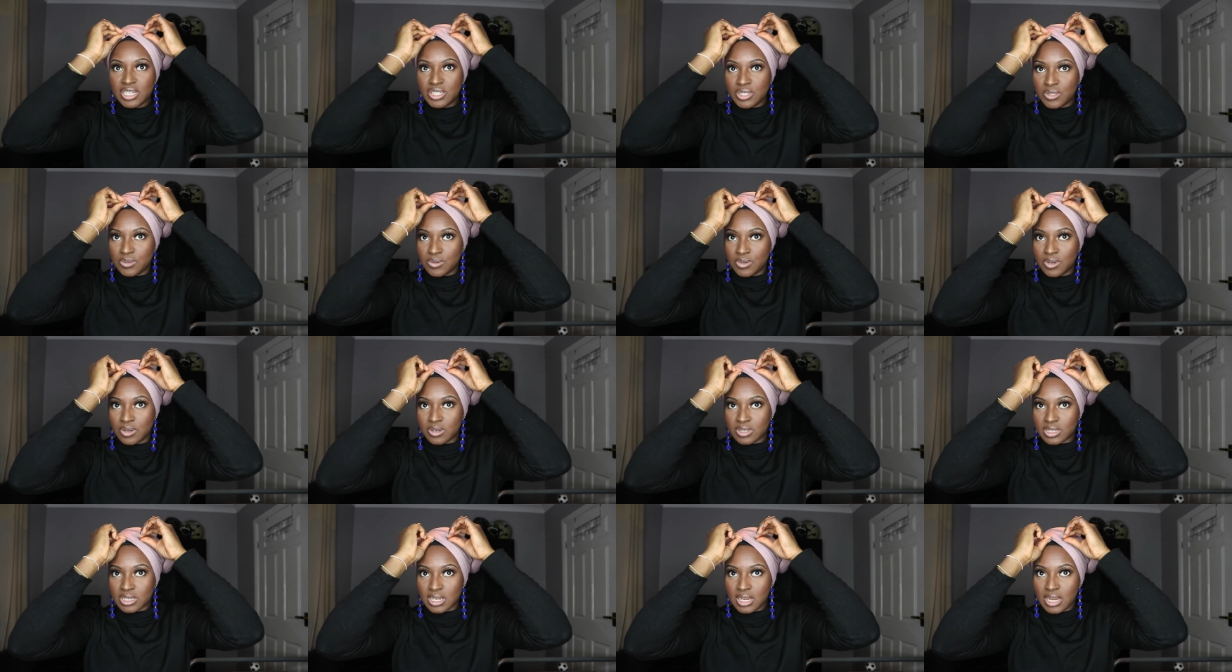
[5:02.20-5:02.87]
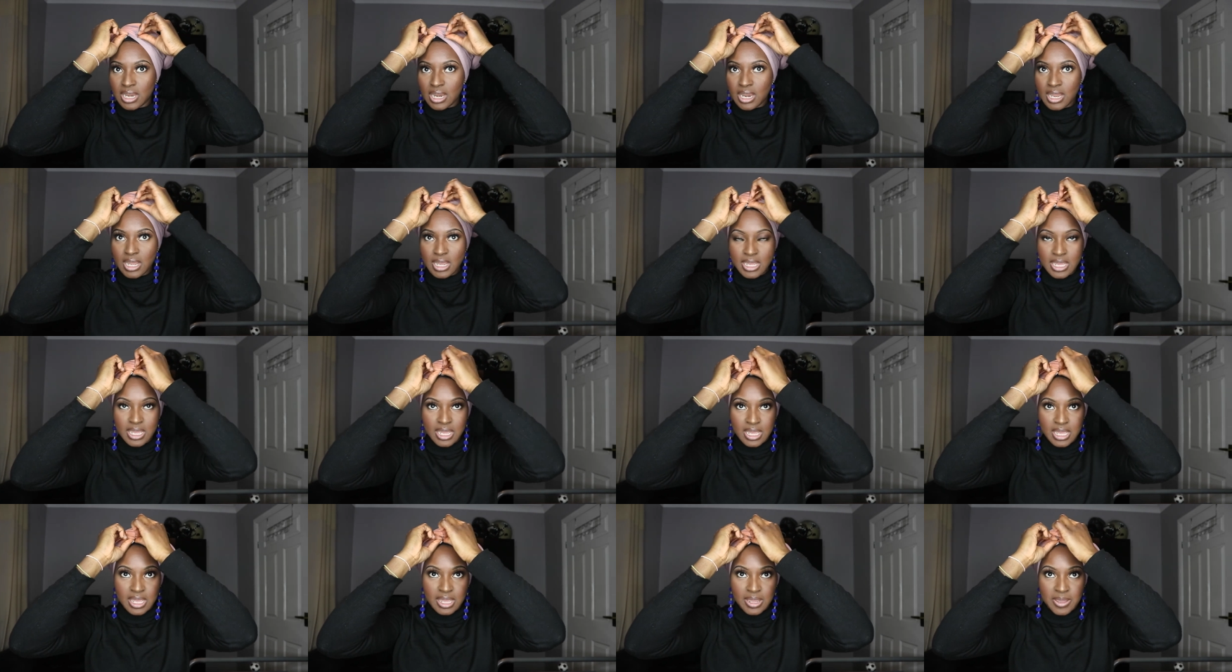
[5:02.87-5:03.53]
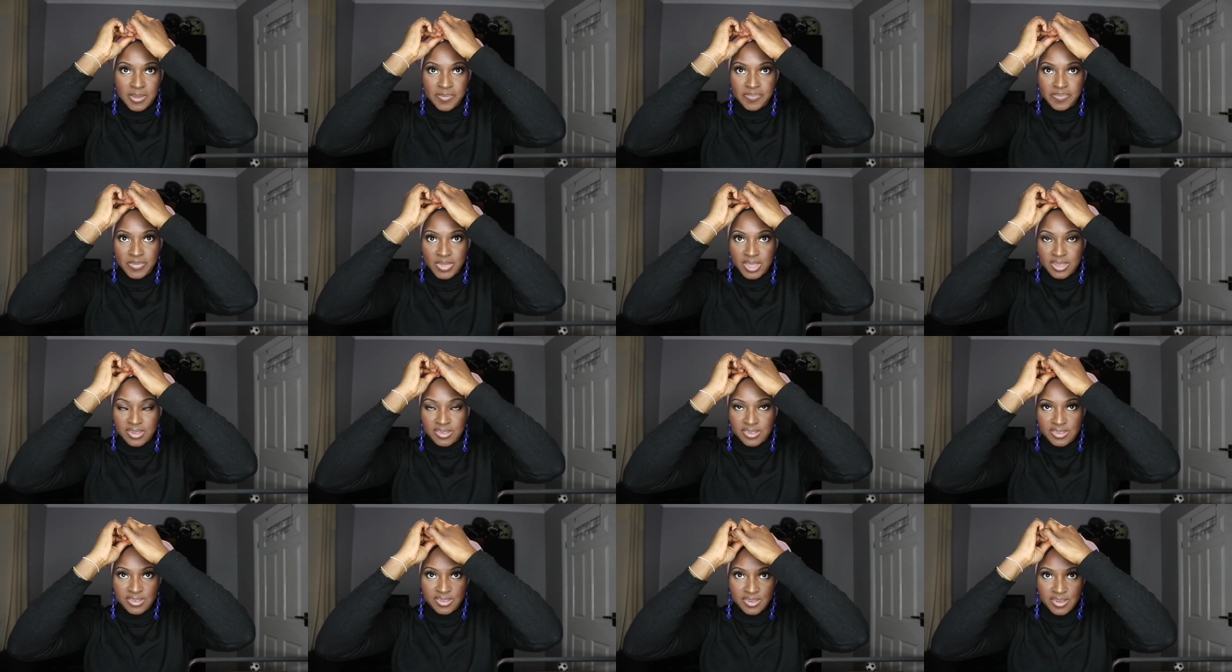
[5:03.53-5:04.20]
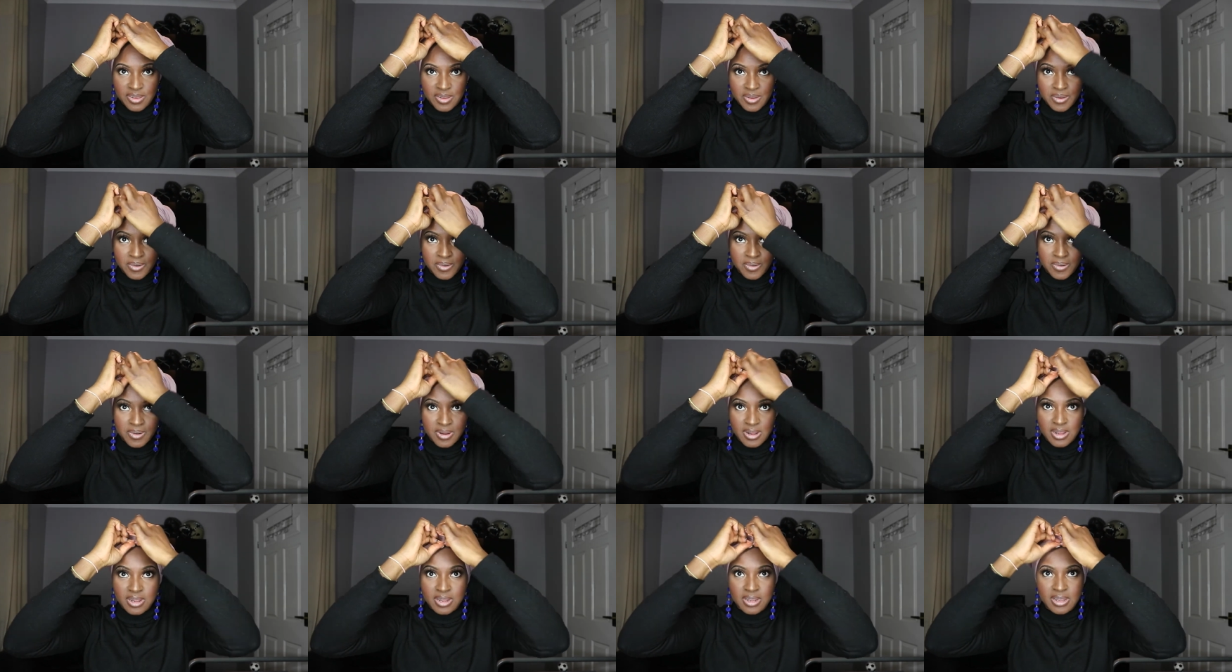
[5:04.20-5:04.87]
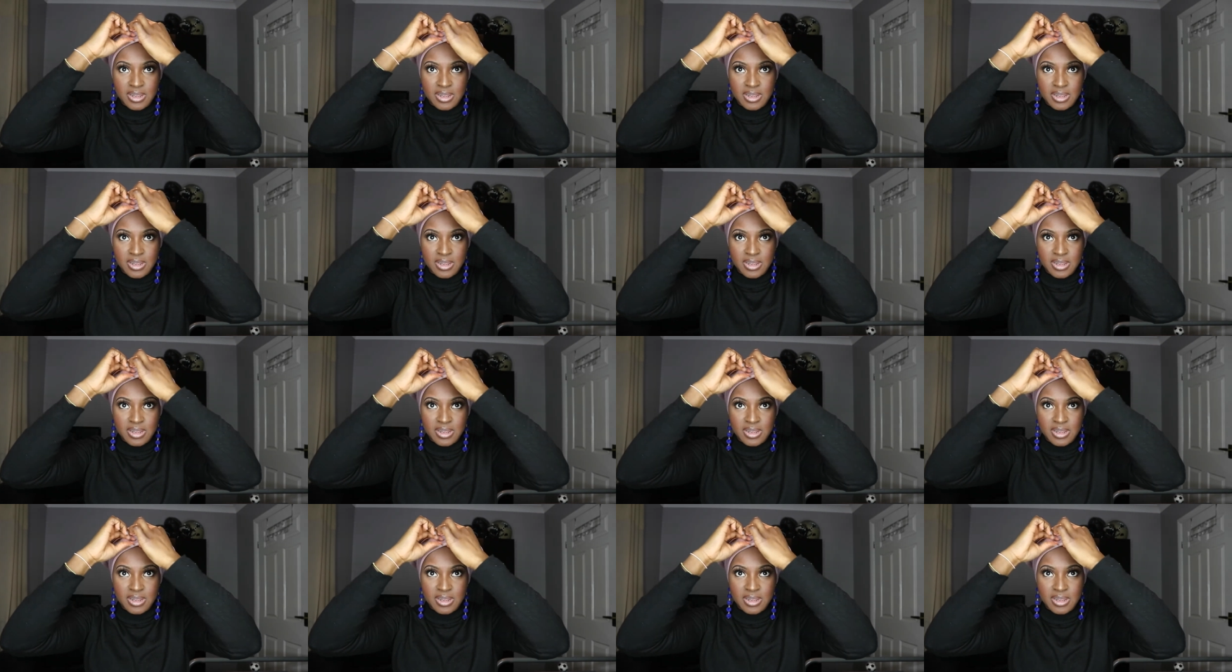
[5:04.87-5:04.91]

I do not like. So